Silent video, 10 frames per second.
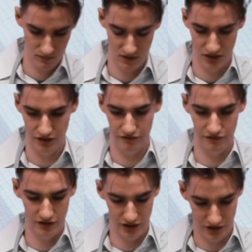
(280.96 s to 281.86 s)
You
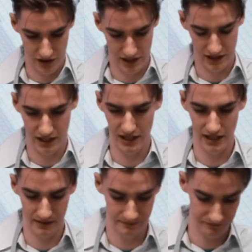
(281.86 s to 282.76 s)
fully stretch it
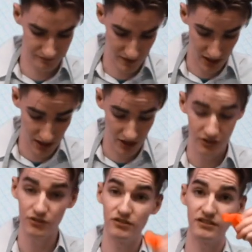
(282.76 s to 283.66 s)
out.
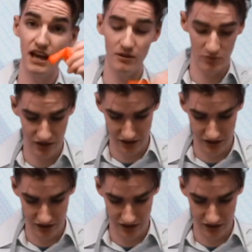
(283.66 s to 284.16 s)
Do the same with your